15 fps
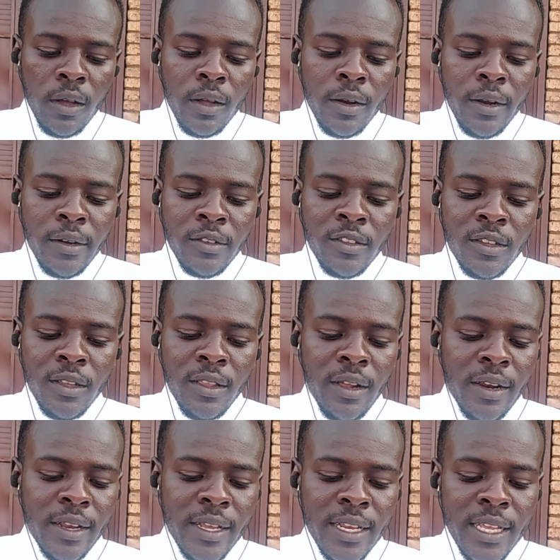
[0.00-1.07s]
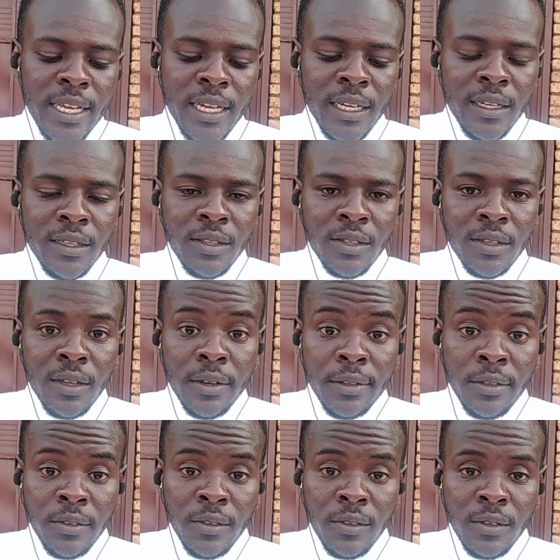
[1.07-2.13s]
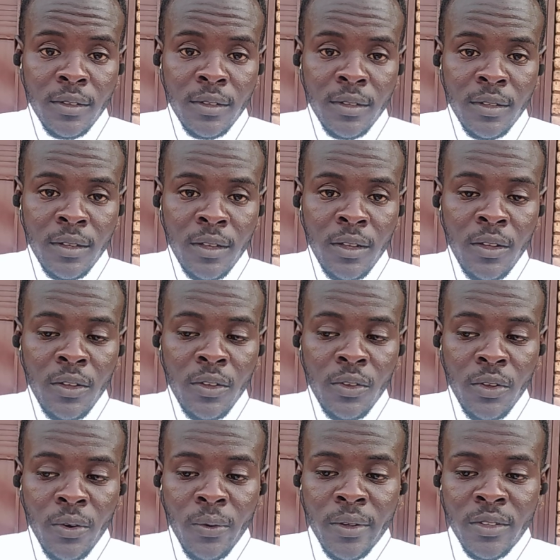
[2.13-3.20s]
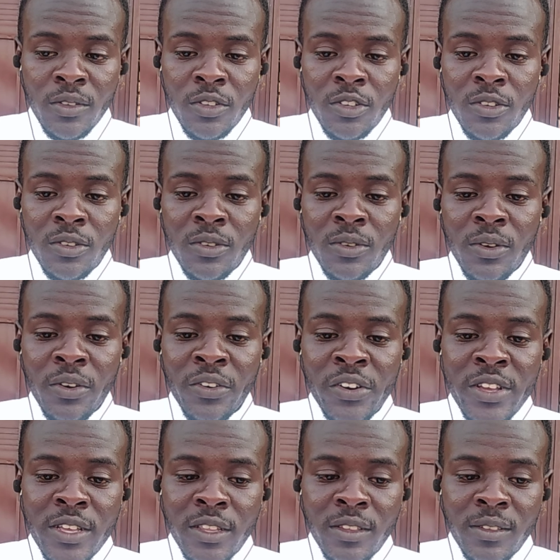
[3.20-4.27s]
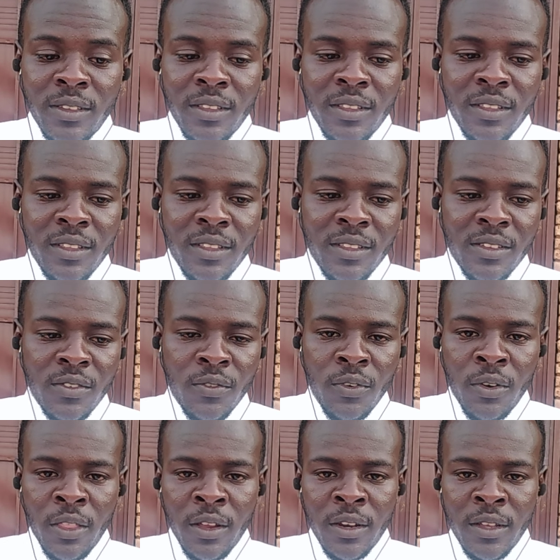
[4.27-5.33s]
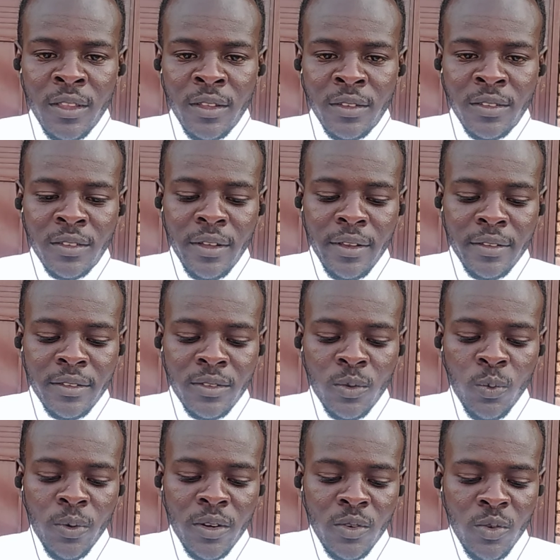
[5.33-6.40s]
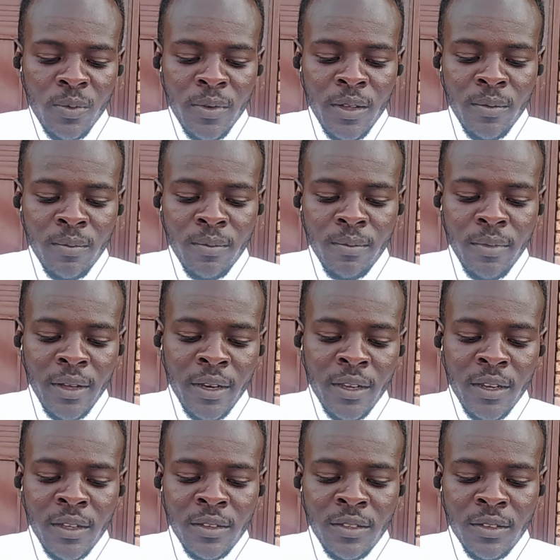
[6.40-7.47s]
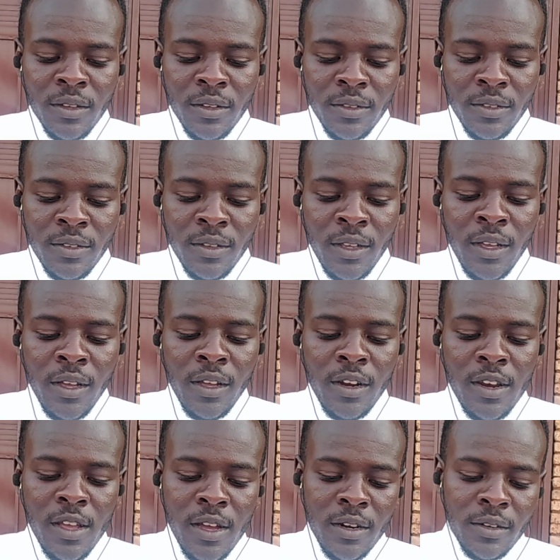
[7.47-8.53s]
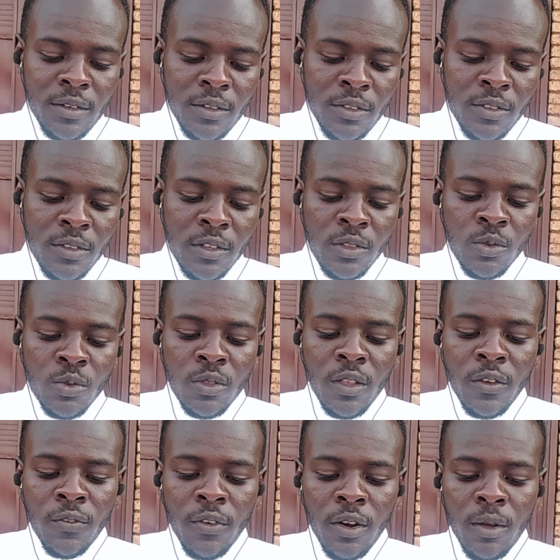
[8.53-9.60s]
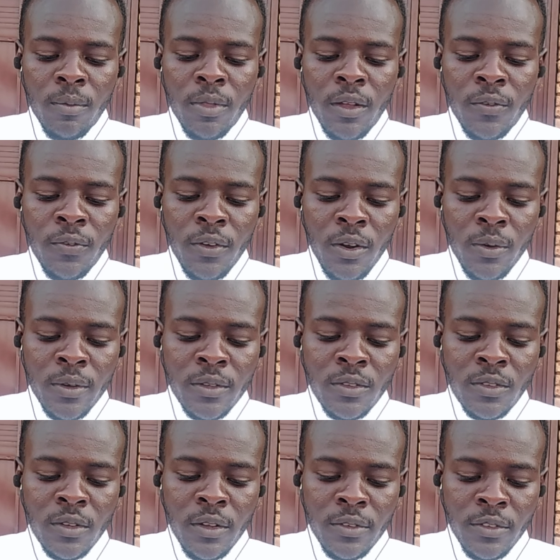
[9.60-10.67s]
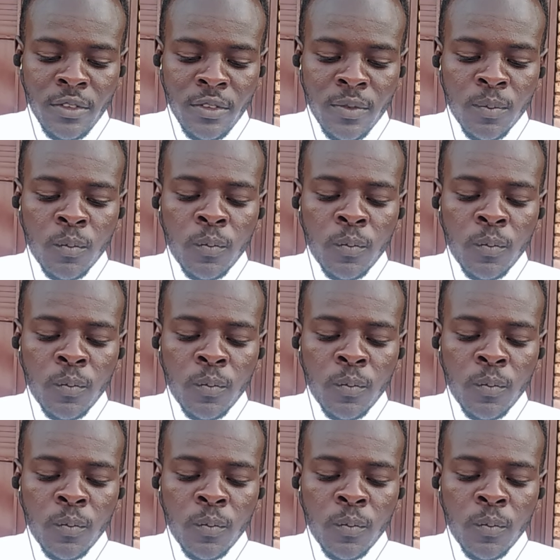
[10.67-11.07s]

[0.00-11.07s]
Let's see the reading skills. You're going to read for the reading skills. What do you mean by reading skills? Learners need to develop their following skills.